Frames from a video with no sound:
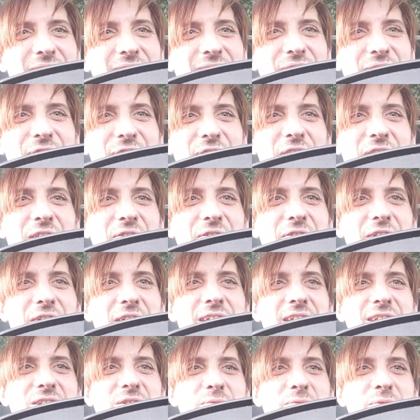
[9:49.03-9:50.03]
funny thing is, the
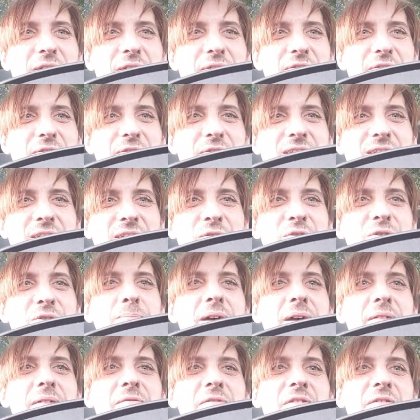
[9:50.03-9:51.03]
real evidence sounds better than
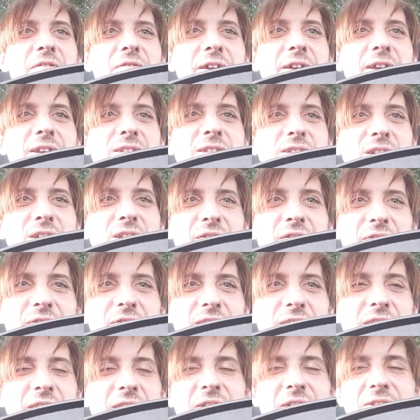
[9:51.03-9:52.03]
the fake stuff. It
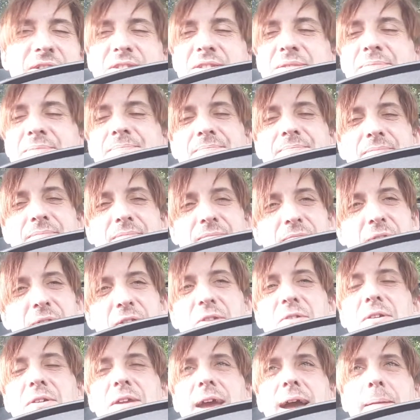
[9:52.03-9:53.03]
does. When you
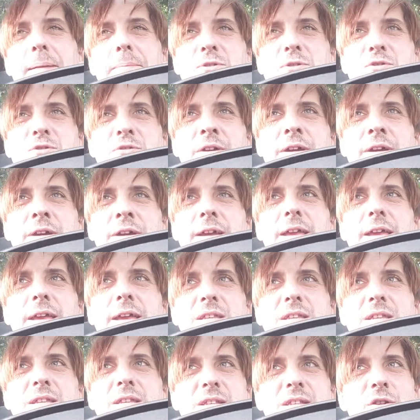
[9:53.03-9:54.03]
capture it, it's
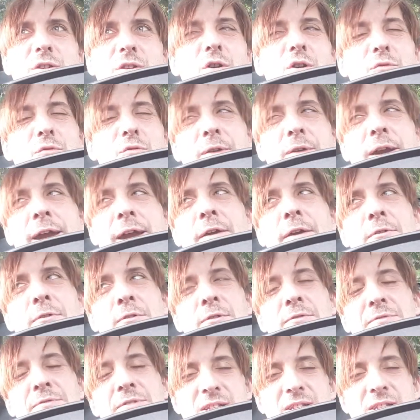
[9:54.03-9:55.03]
a lot rarer,
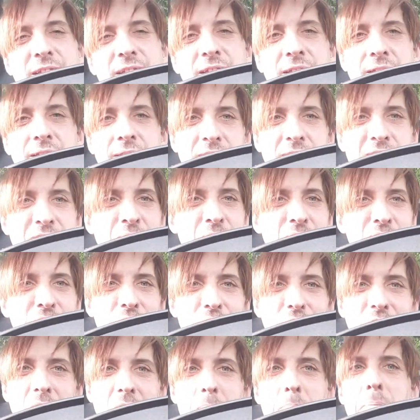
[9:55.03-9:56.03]
obviously. That's why it's called the
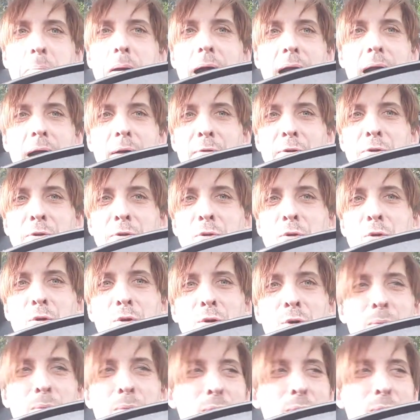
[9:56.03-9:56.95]
paranormal.